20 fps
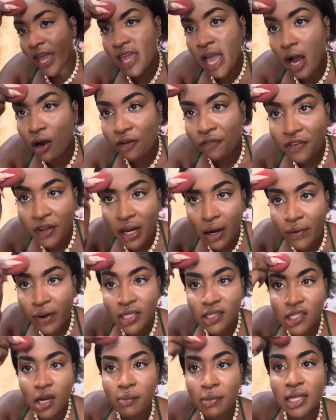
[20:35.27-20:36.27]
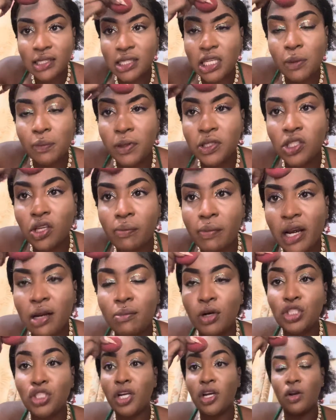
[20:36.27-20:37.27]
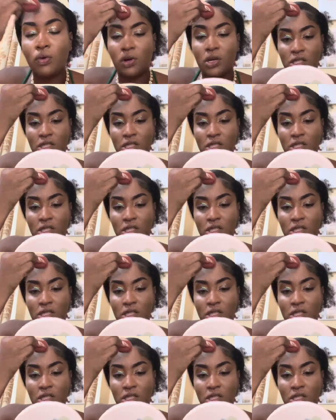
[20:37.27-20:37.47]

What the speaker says: you're gonna feel a waste of your man sleep with somebody, but you don't know